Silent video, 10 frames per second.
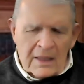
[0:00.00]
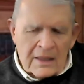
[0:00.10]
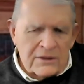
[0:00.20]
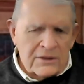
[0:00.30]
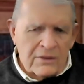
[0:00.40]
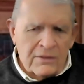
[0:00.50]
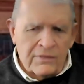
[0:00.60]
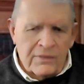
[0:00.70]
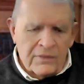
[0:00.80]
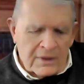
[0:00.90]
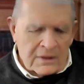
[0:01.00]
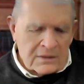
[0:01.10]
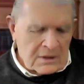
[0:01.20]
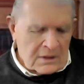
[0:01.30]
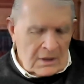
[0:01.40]
consider a few things
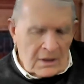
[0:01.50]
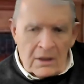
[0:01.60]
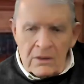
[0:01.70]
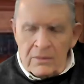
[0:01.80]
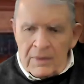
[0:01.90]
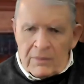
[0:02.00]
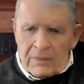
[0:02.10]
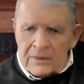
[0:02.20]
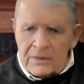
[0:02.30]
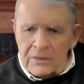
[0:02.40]
that you may want